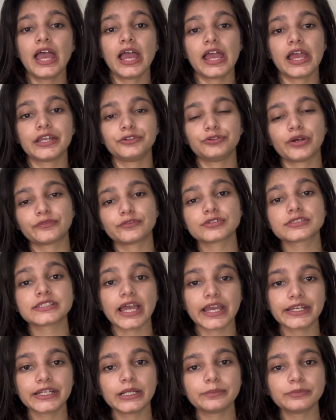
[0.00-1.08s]
and you have to
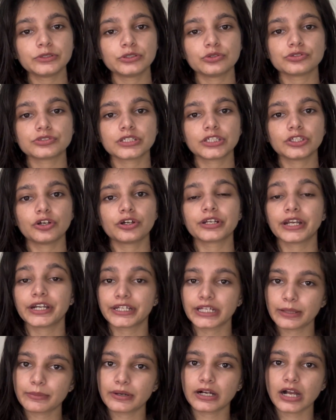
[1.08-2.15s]
sign up using your
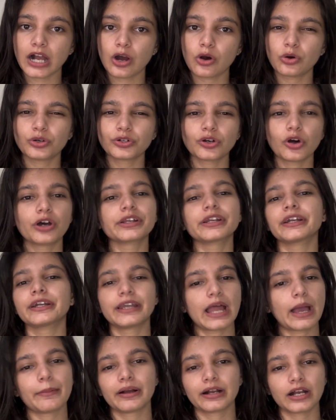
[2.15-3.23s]
GitHub account or
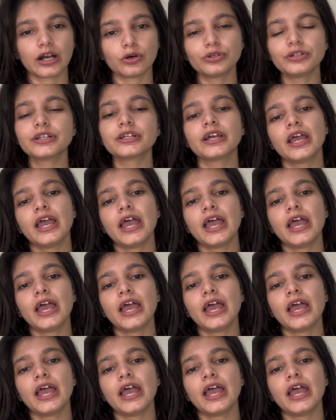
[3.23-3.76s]
GitLab account.